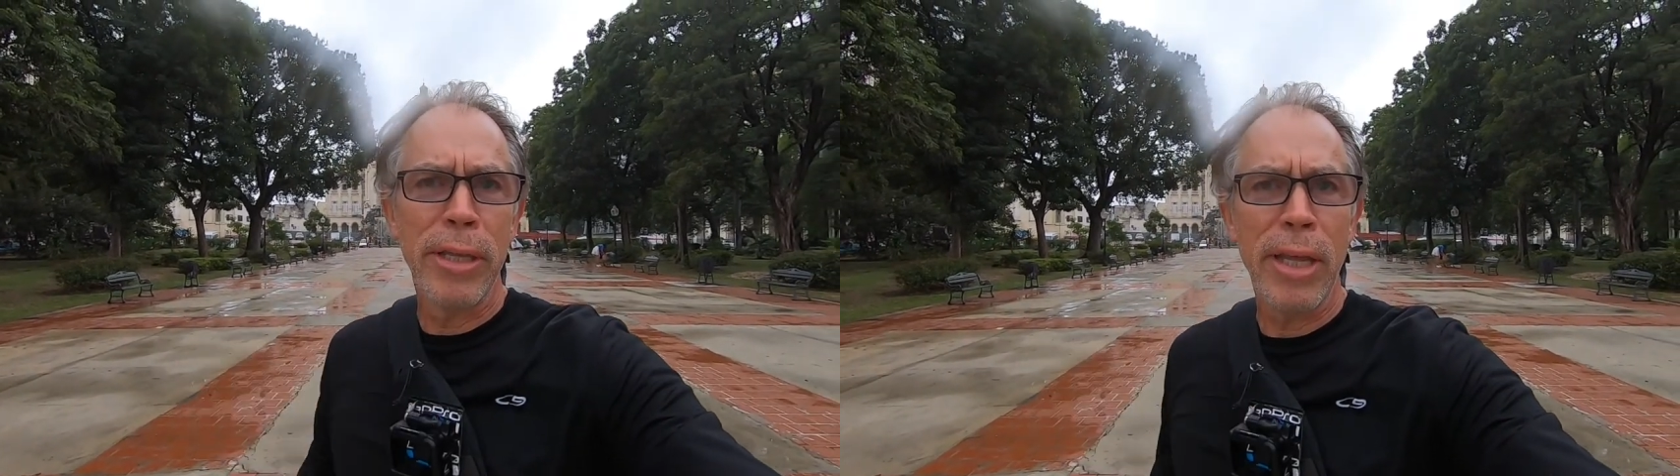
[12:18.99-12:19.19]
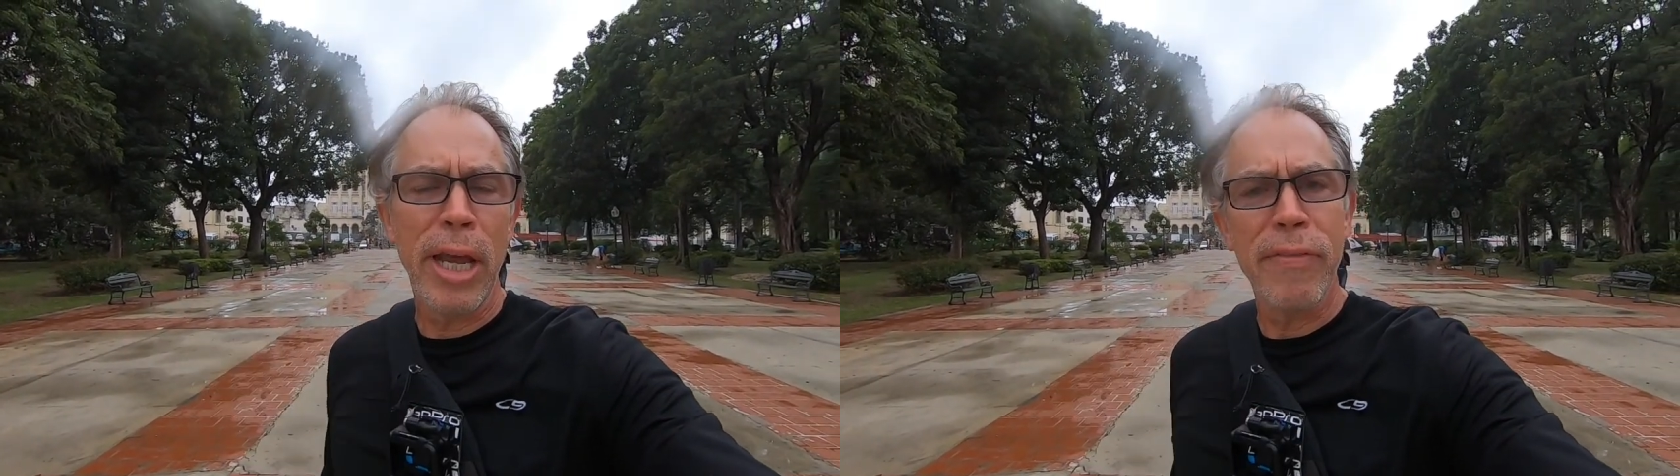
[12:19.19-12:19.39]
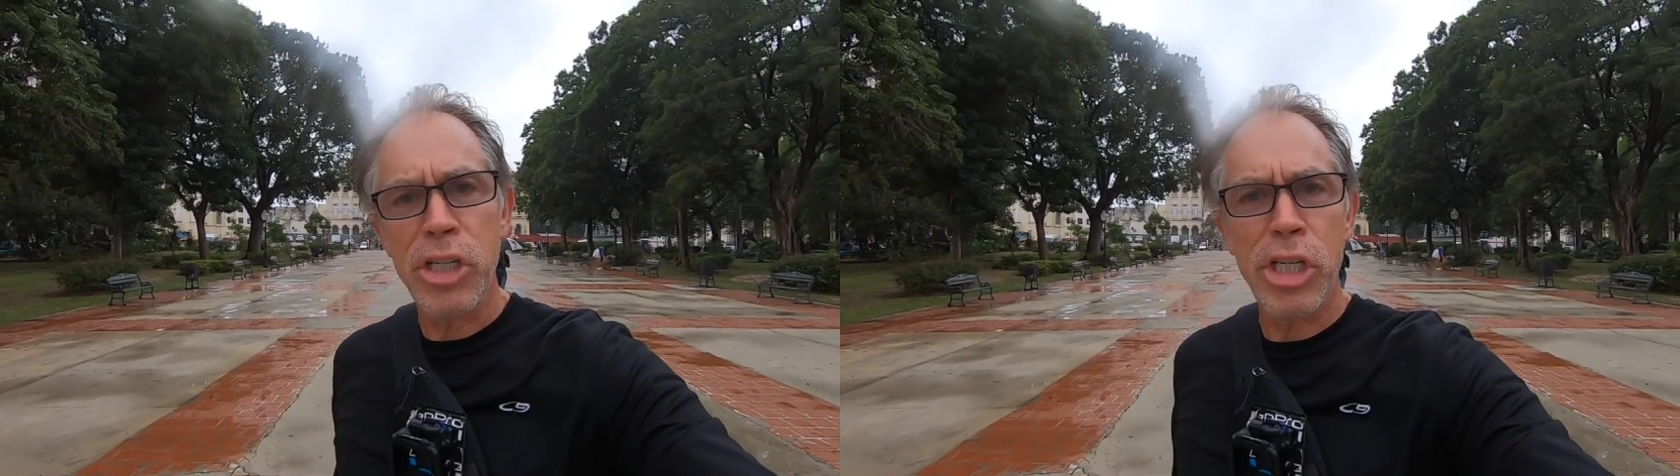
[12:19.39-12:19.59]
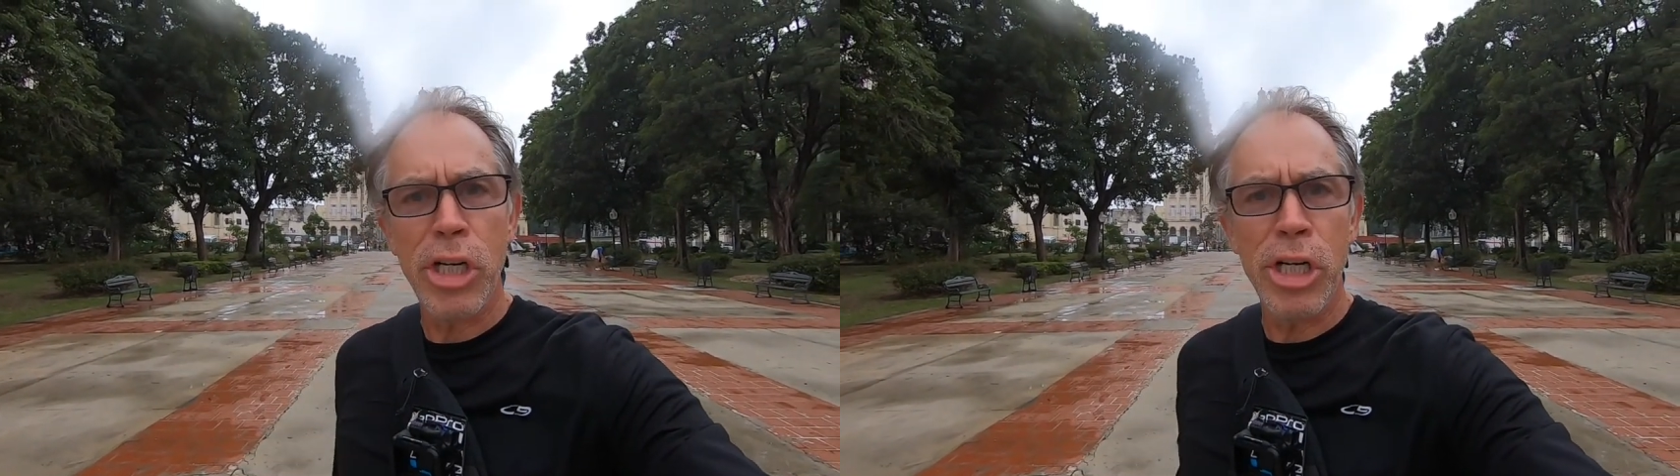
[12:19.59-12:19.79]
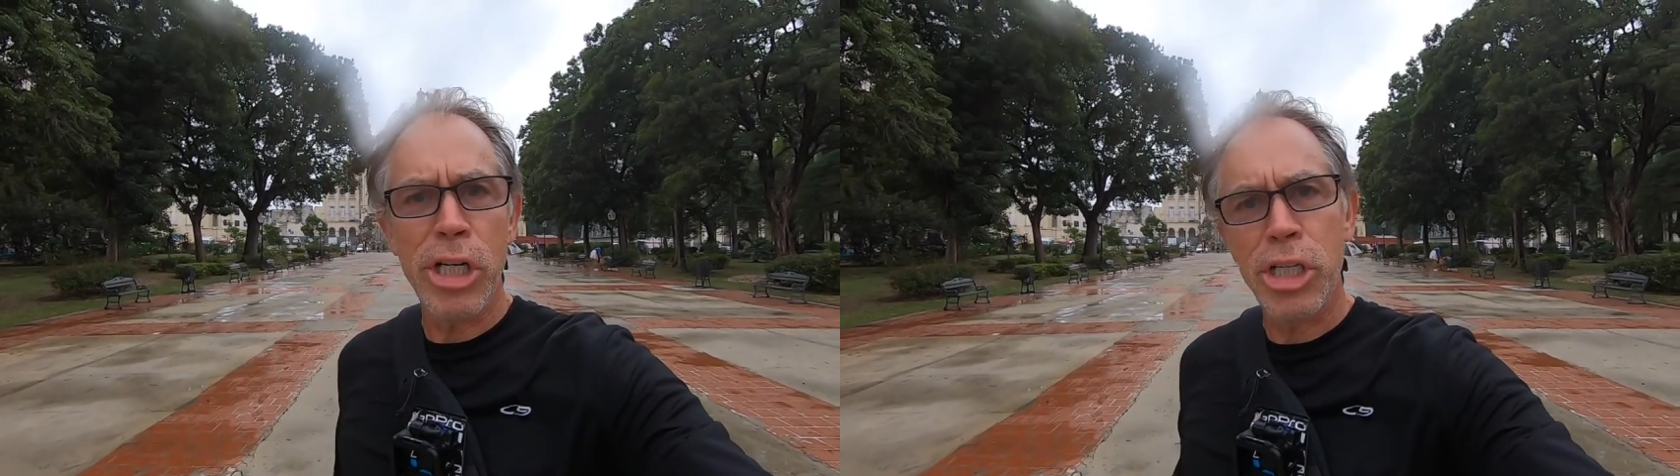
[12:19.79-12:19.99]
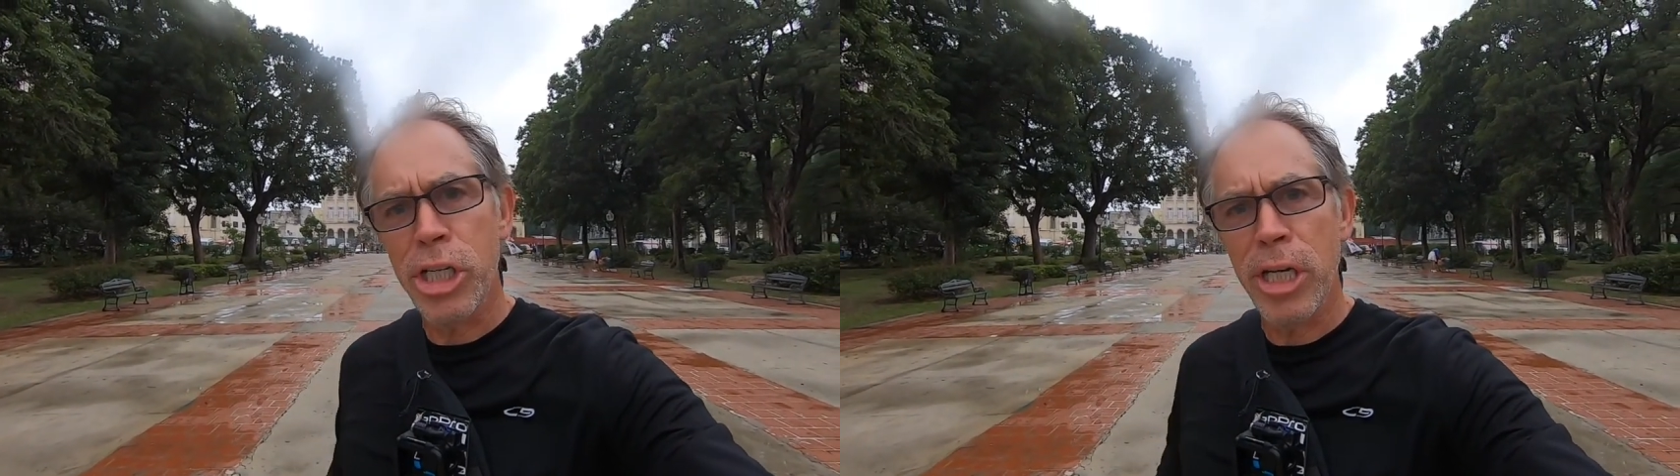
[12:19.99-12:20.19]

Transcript: that have a charge,